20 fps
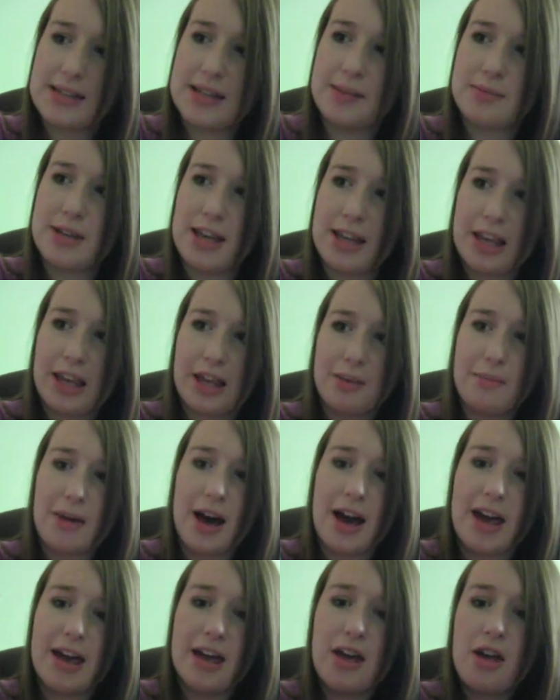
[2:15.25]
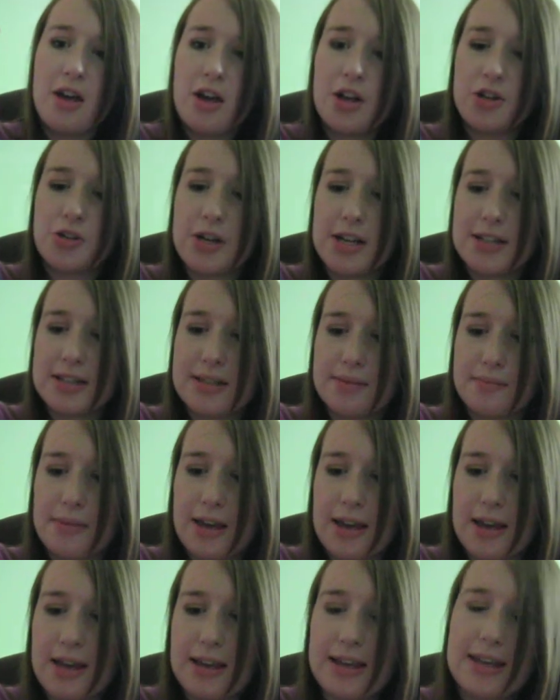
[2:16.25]
I'm taking my
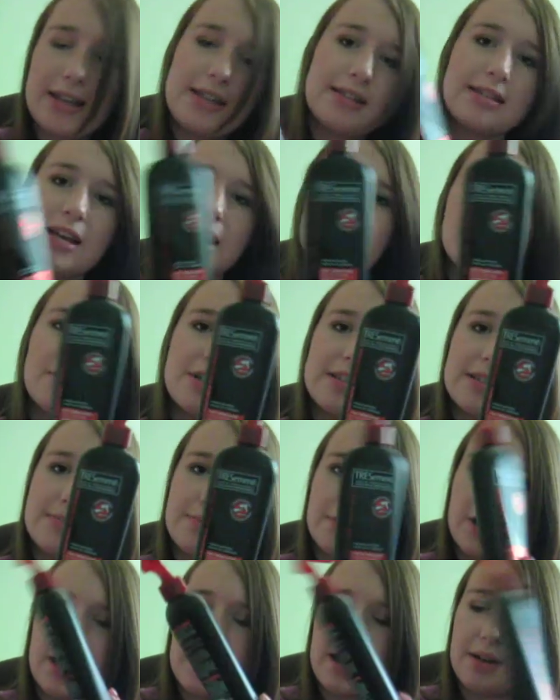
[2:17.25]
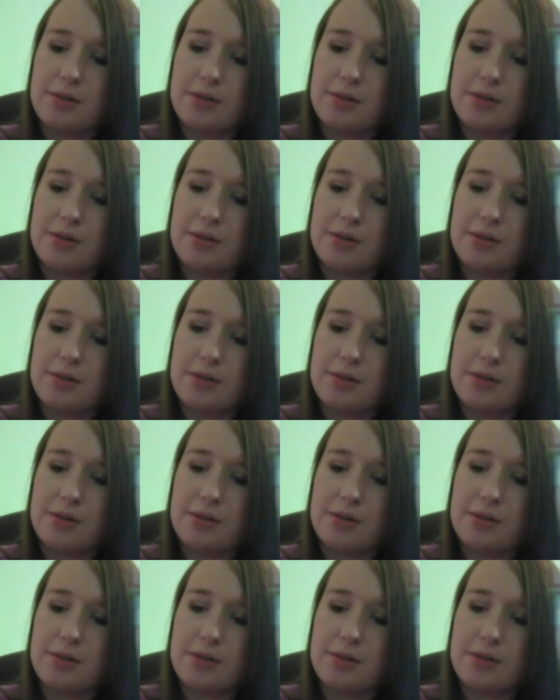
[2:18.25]
Tresemme Heat Tamer Spray,